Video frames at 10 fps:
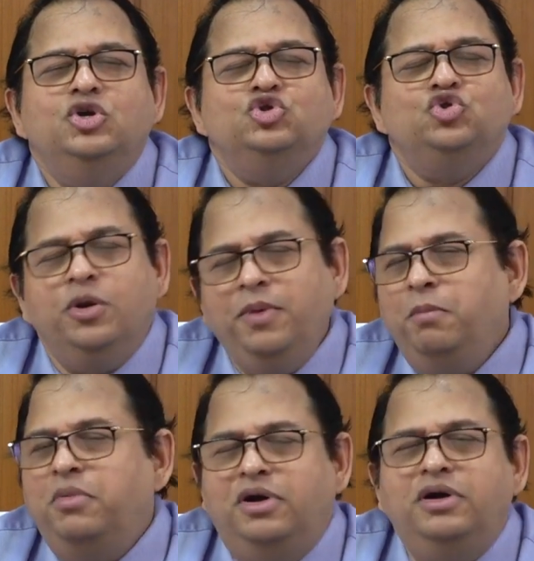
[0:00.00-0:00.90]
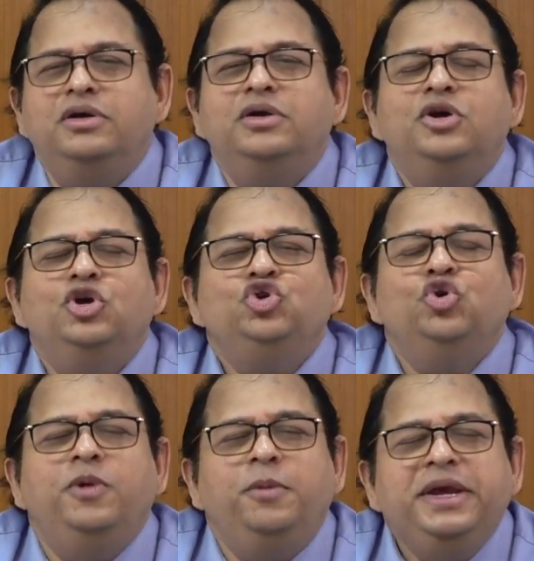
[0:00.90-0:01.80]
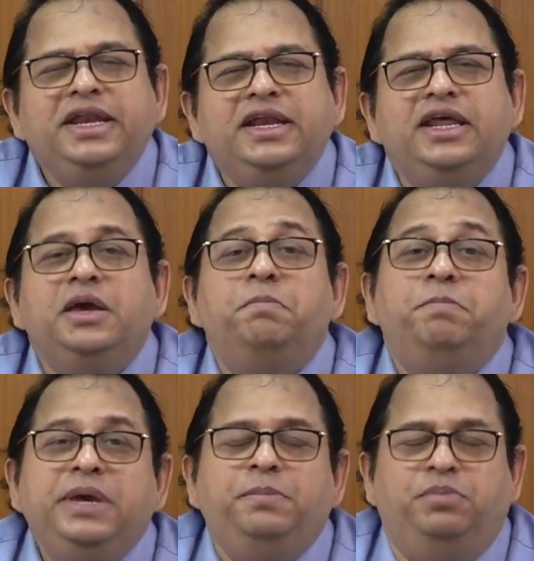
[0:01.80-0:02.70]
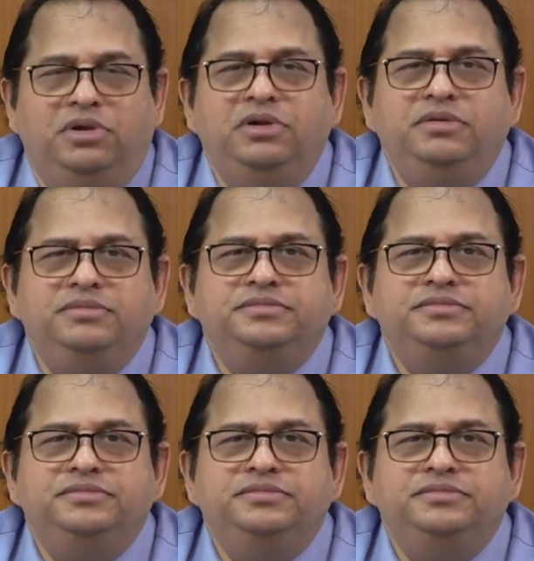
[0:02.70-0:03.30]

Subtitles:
So remember, you will be needing people